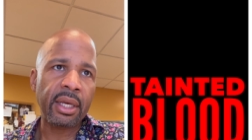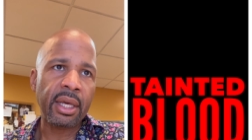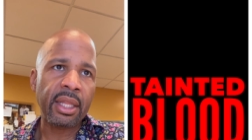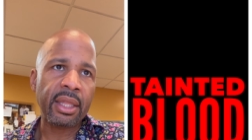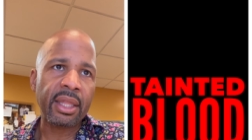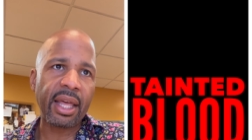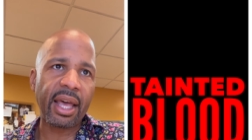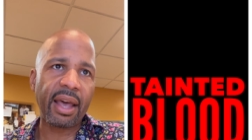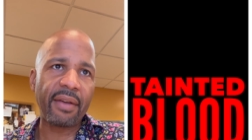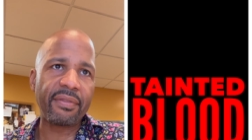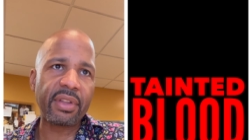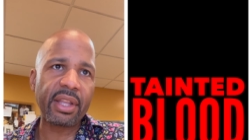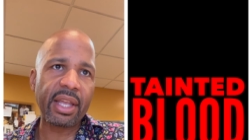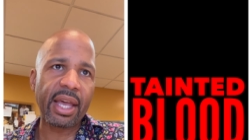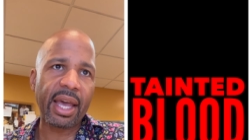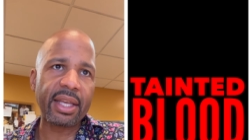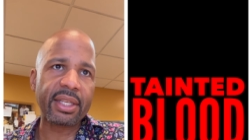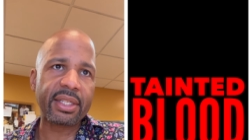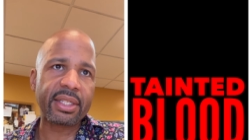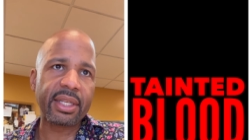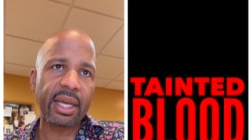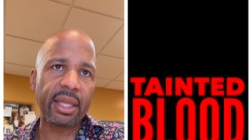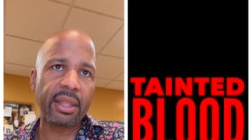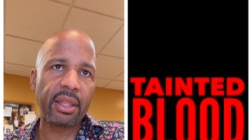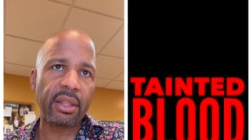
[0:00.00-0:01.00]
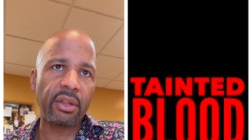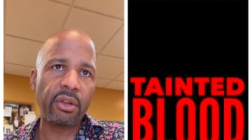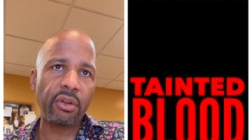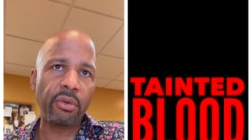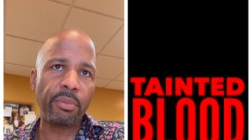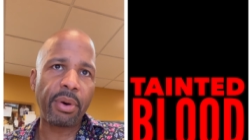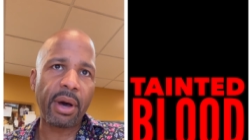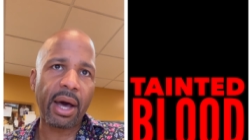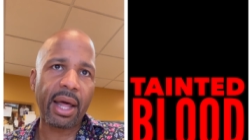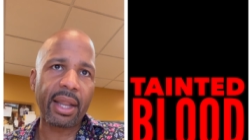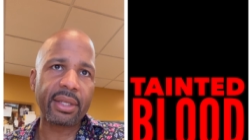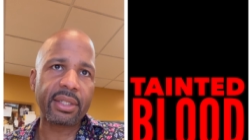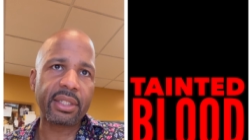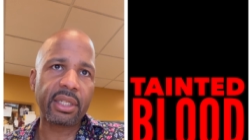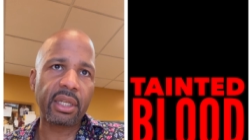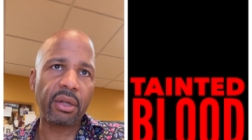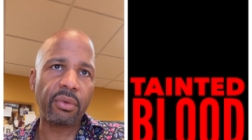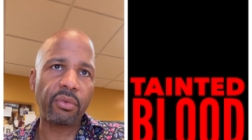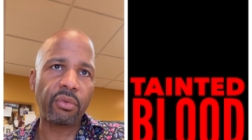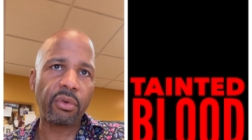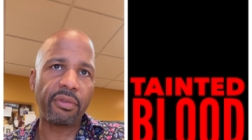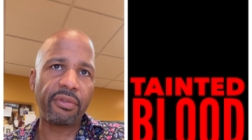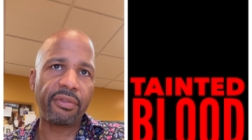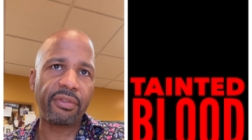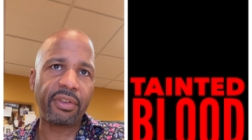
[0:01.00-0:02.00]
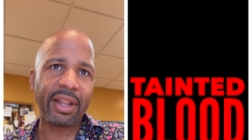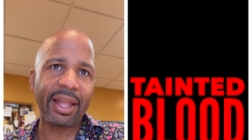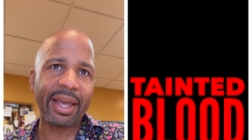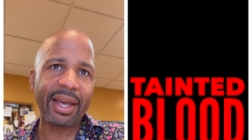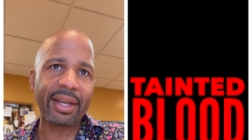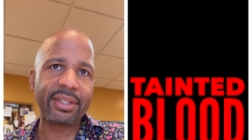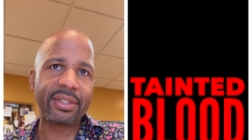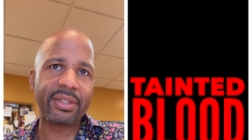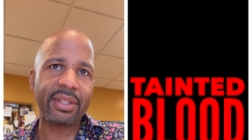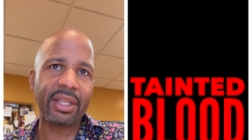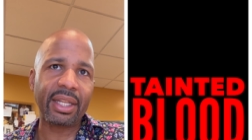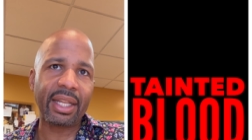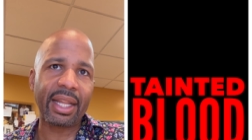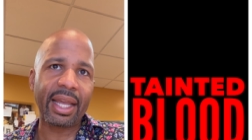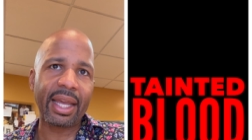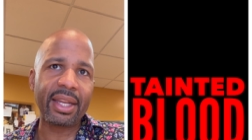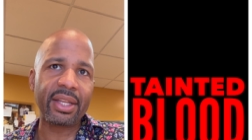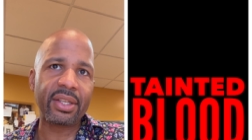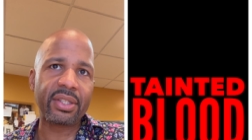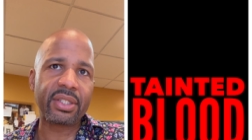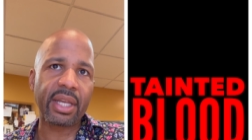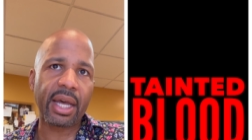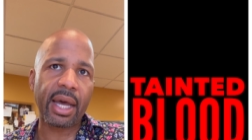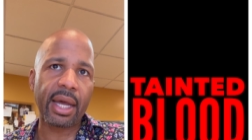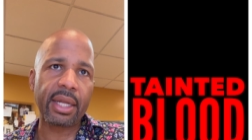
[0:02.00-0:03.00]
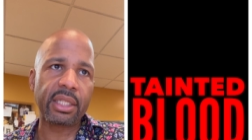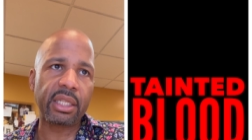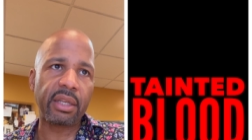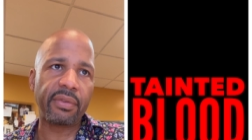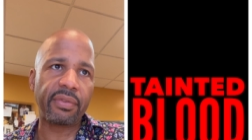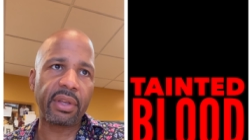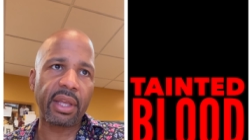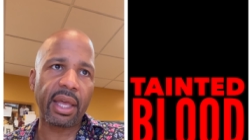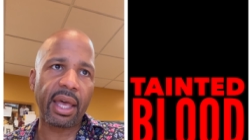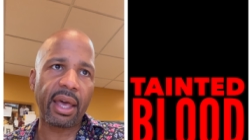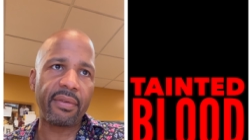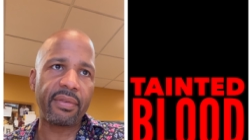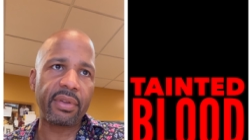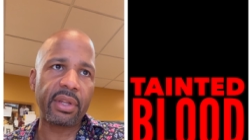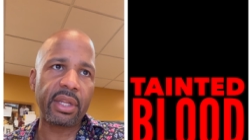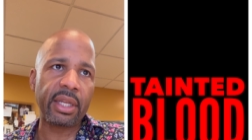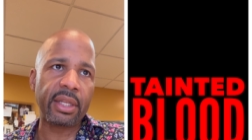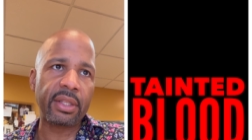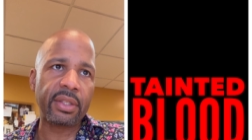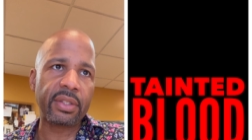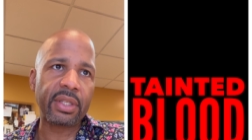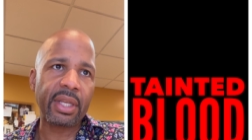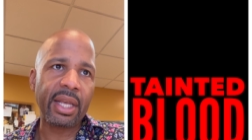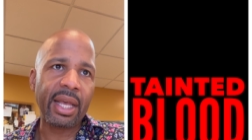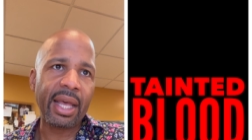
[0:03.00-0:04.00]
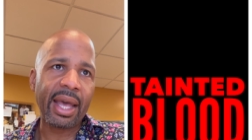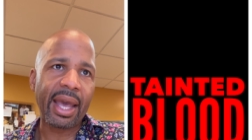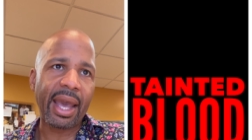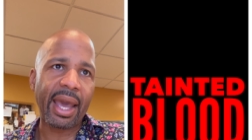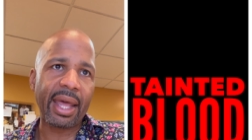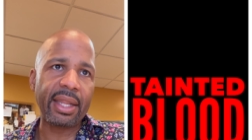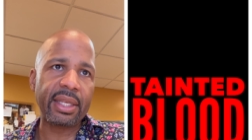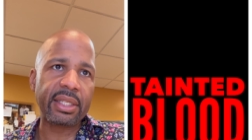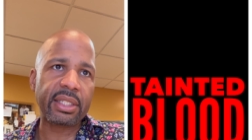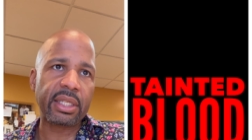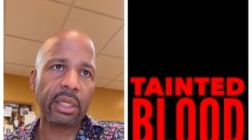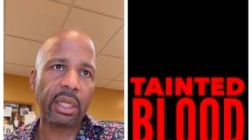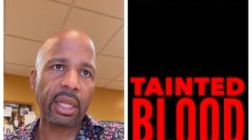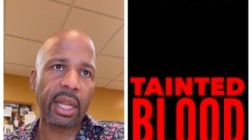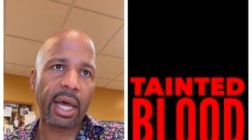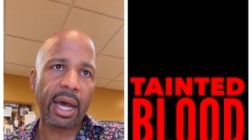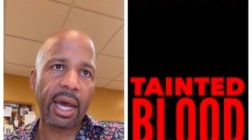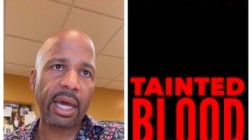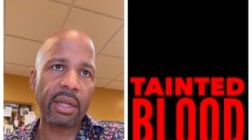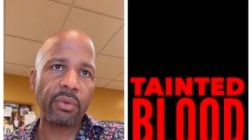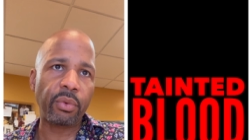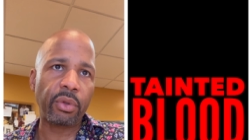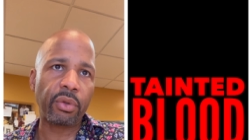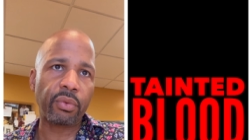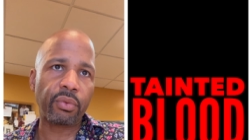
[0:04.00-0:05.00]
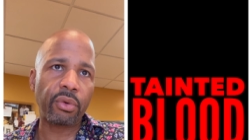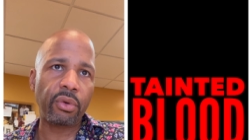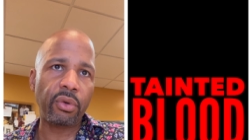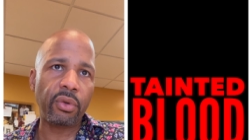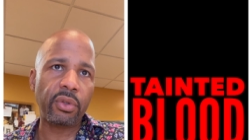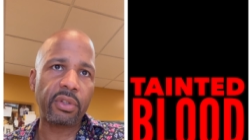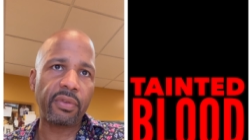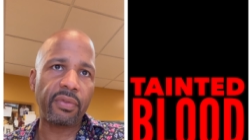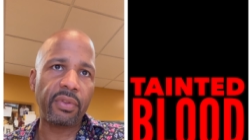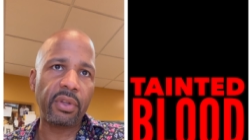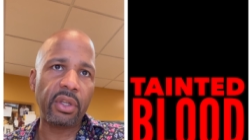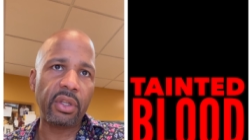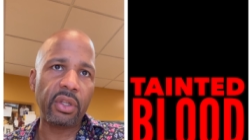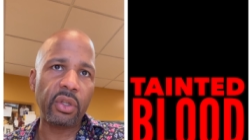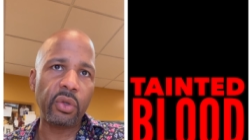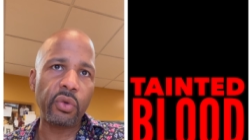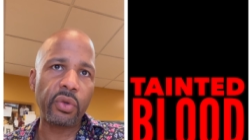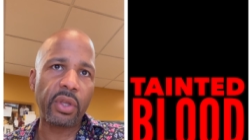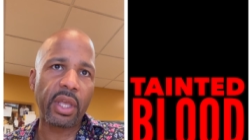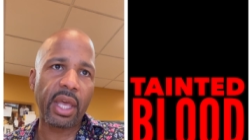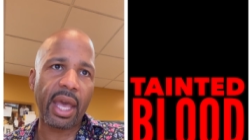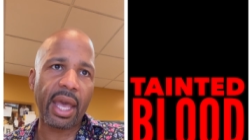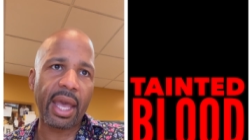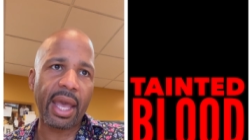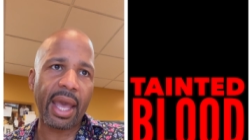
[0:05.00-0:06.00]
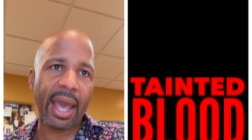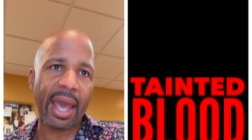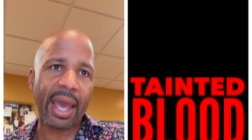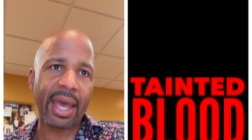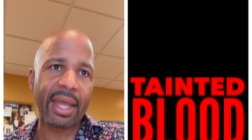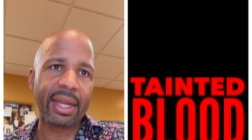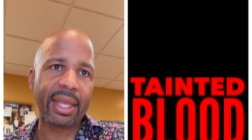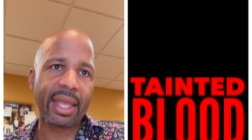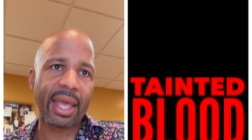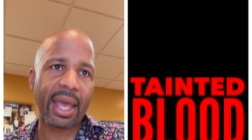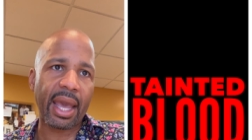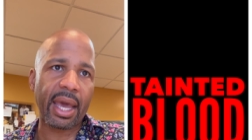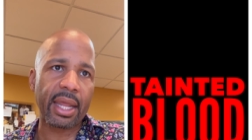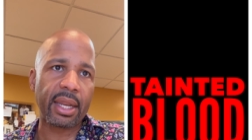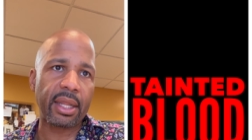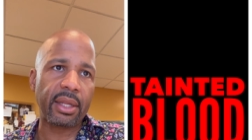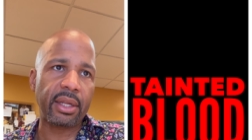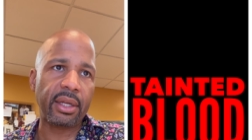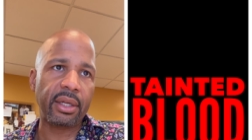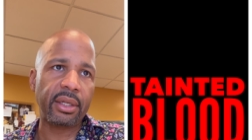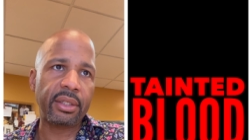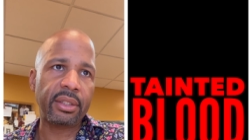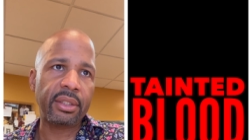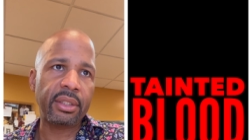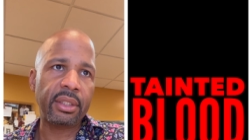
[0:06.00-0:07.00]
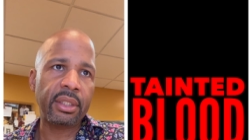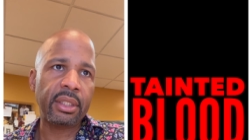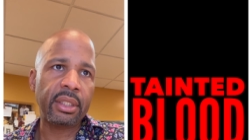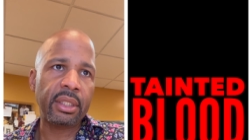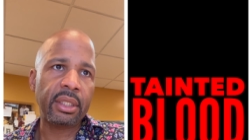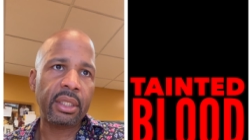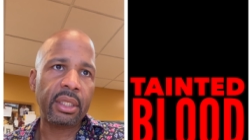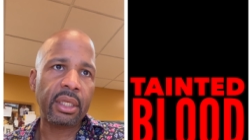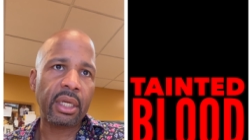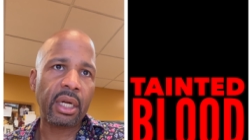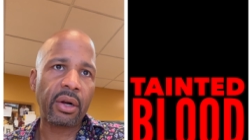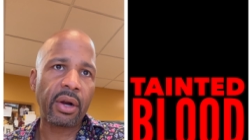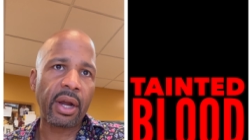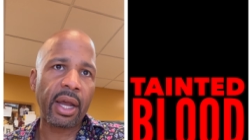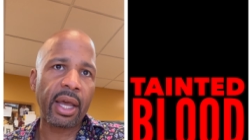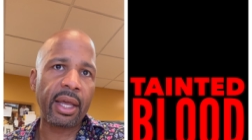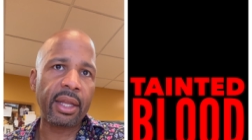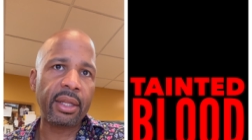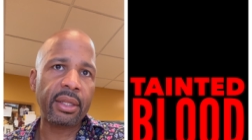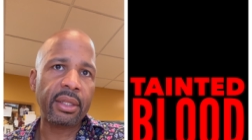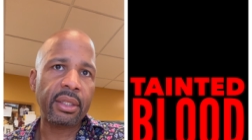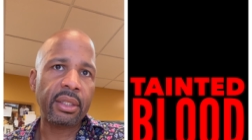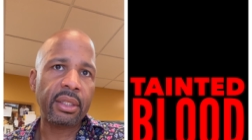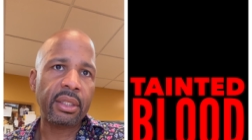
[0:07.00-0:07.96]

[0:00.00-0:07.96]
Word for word: The FDA said that the new policy reflects the latest scientific evidence and is in line with rules of the UK and Canada. All right.